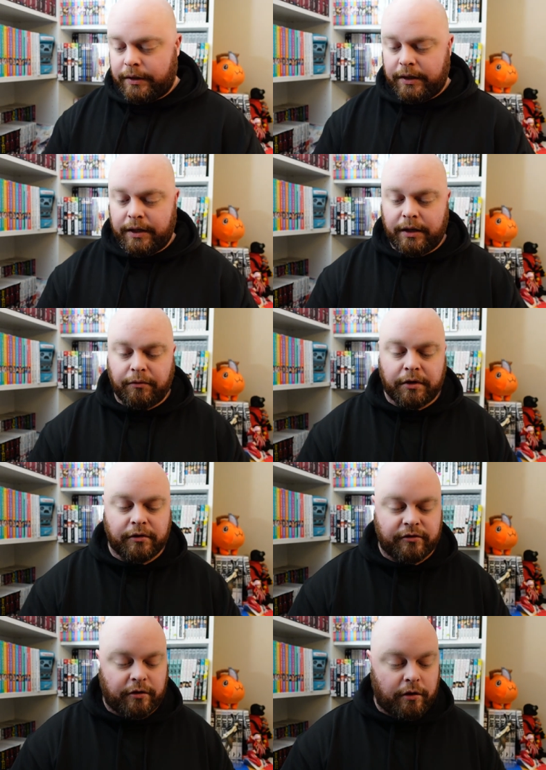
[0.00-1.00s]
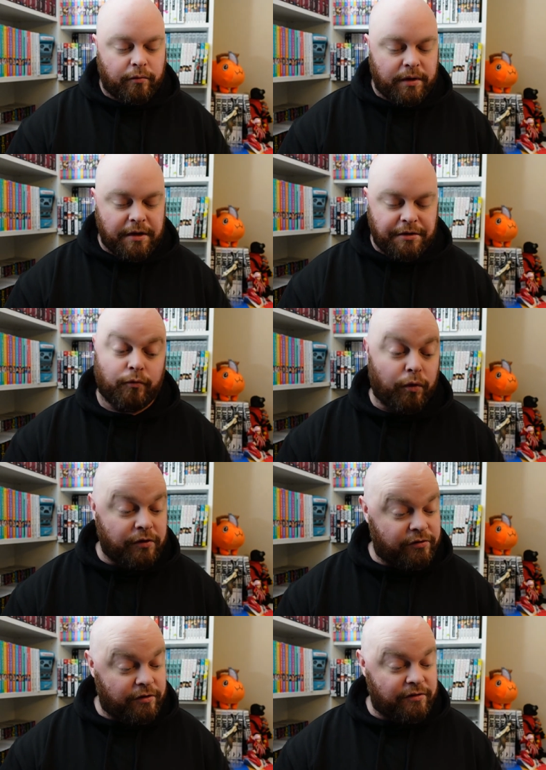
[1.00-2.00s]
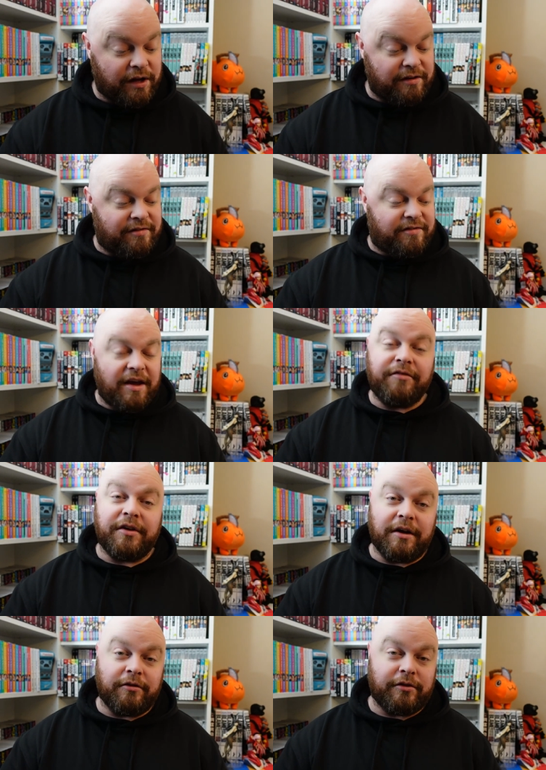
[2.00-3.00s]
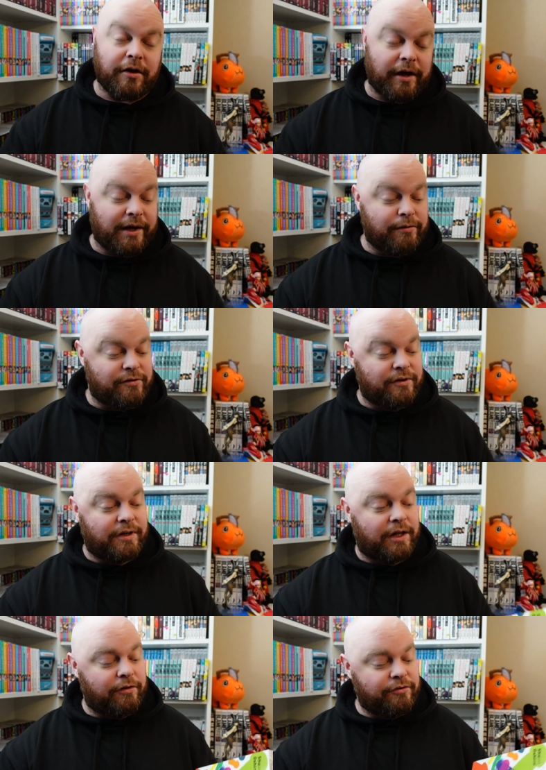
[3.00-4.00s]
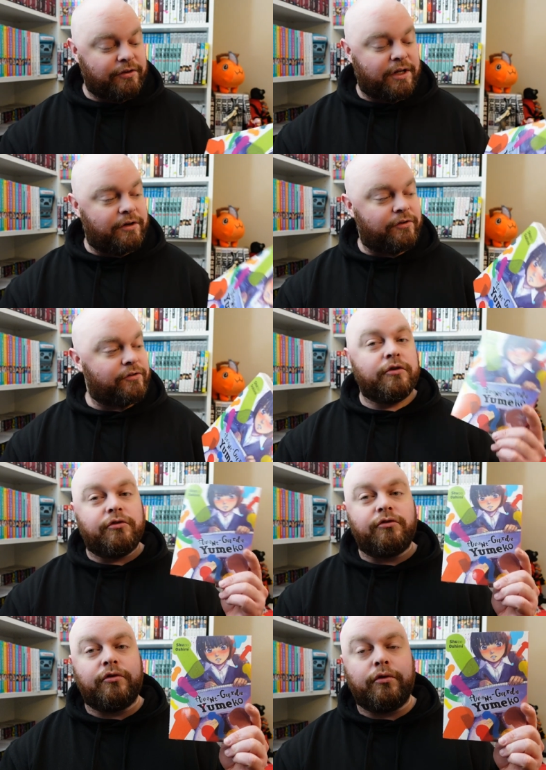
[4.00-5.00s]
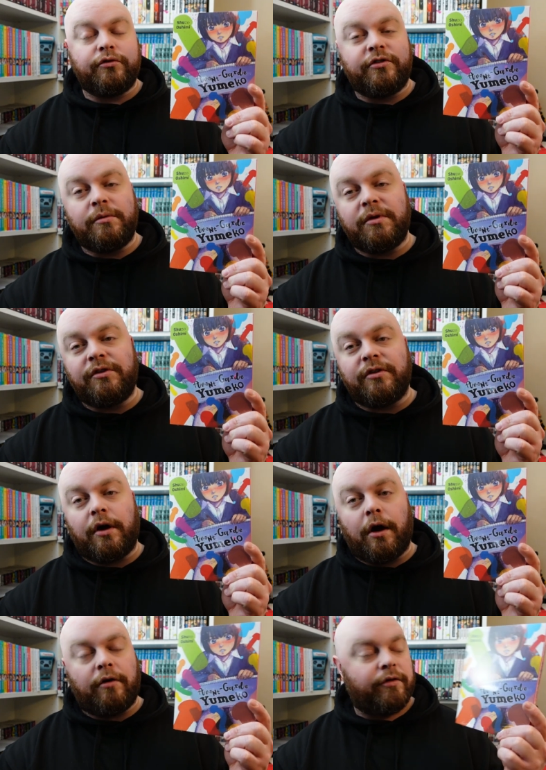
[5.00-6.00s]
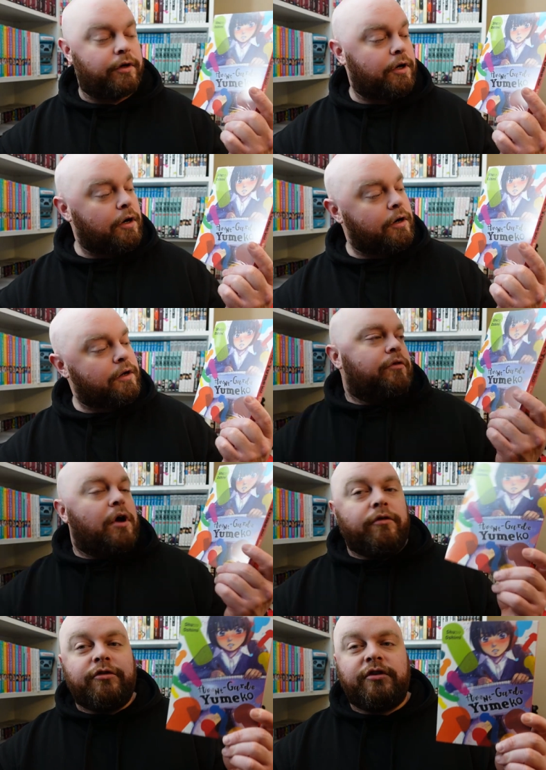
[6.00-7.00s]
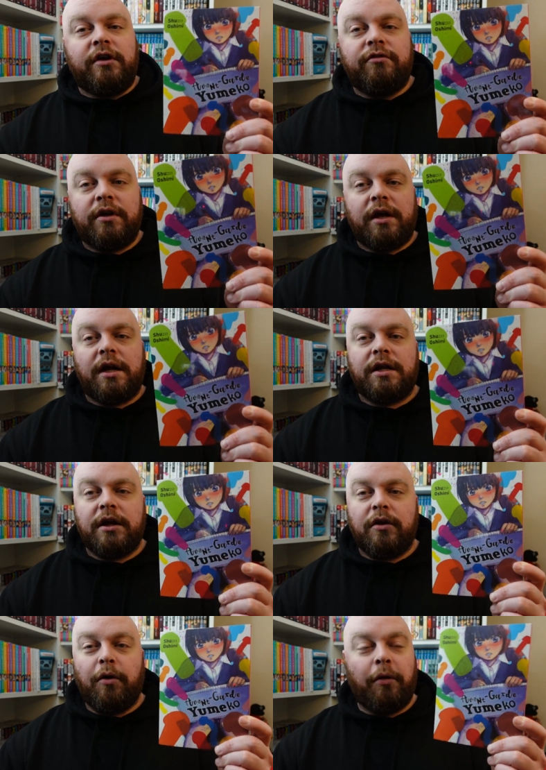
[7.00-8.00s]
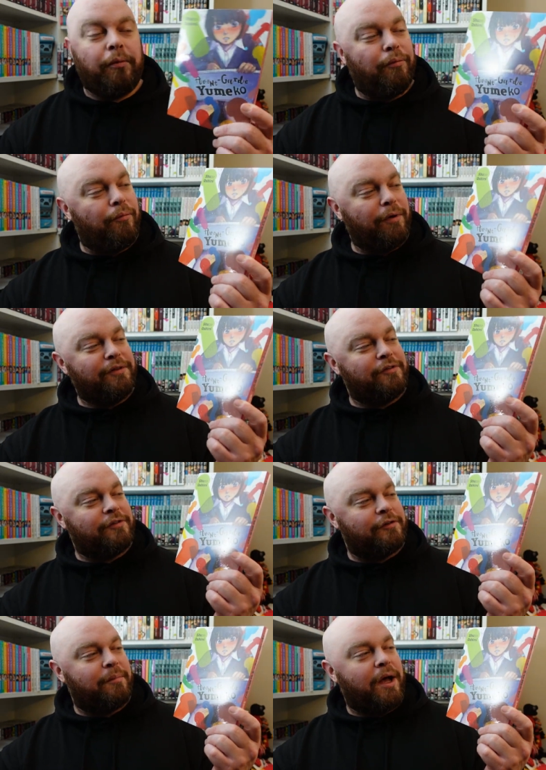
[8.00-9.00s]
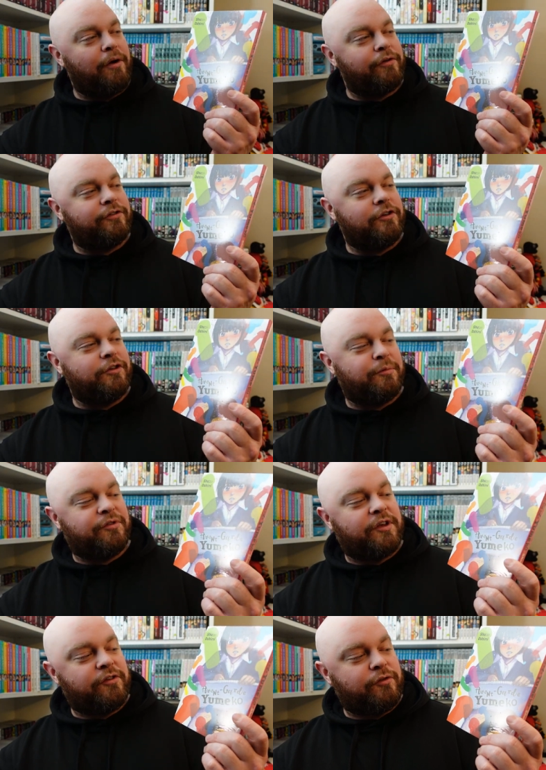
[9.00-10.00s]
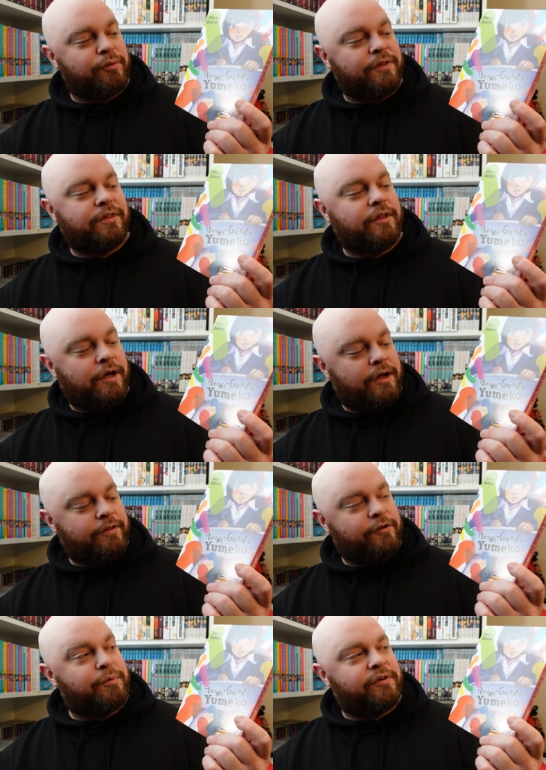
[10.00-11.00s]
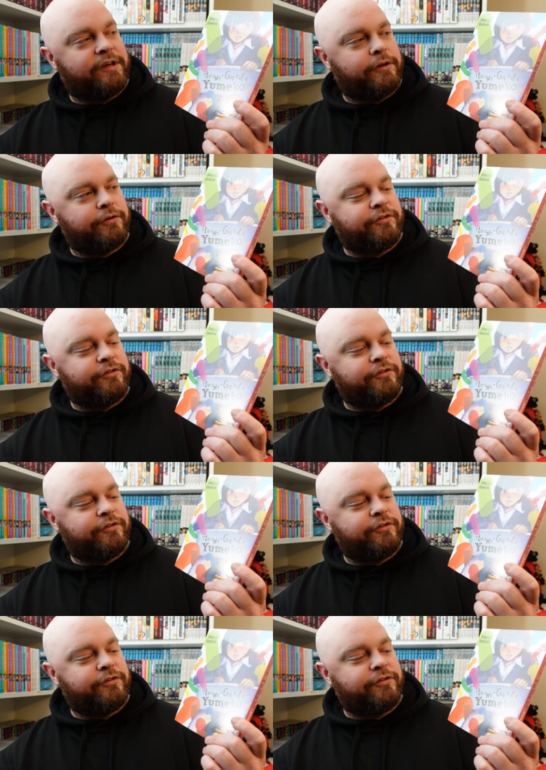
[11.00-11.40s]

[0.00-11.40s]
and we're gonna start with one series I definitely never thought I would see in English, and that is Shuzu Oshimi's Avant-Garde. Cover should give you an idea what this is about. She's obsessed with this particular